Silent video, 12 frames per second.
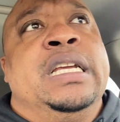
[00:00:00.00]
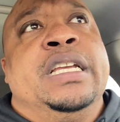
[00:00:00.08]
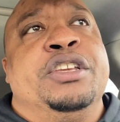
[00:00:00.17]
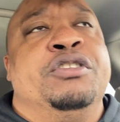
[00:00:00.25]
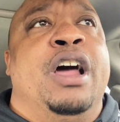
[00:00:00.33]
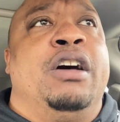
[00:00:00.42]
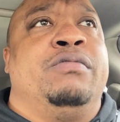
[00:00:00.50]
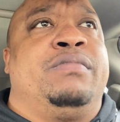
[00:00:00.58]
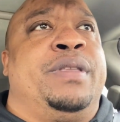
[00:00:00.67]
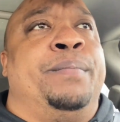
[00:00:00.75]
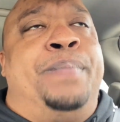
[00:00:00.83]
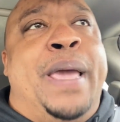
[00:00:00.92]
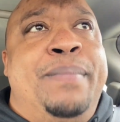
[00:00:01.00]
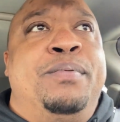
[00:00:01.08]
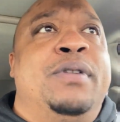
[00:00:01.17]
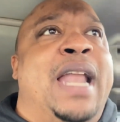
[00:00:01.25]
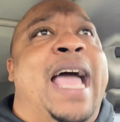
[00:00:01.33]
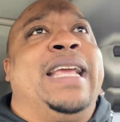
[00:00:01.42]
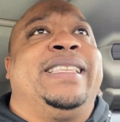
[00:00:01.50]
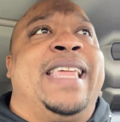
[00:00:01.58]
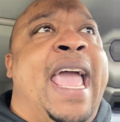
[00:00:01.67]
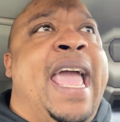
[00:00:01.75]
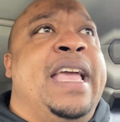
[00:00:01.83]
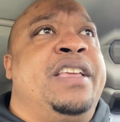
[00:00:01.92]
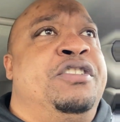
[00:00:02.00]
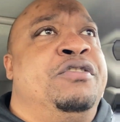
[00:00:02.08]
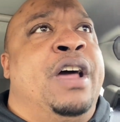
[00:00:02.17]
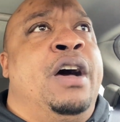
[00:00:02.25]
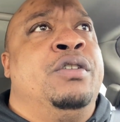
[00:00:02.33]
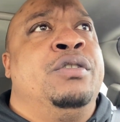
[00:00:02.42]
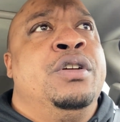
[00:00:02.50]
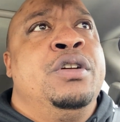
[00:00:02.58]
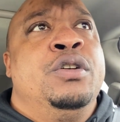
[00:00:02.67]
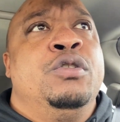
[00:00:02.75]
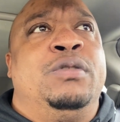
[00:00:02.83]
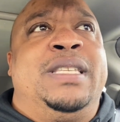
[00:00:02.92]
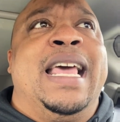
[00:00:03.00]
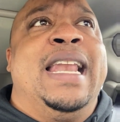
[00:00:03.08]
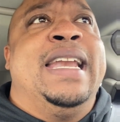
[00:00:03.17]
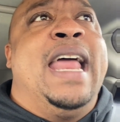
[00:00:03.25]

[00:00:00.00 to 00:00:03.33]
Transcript: you know, people like that, you know, who selling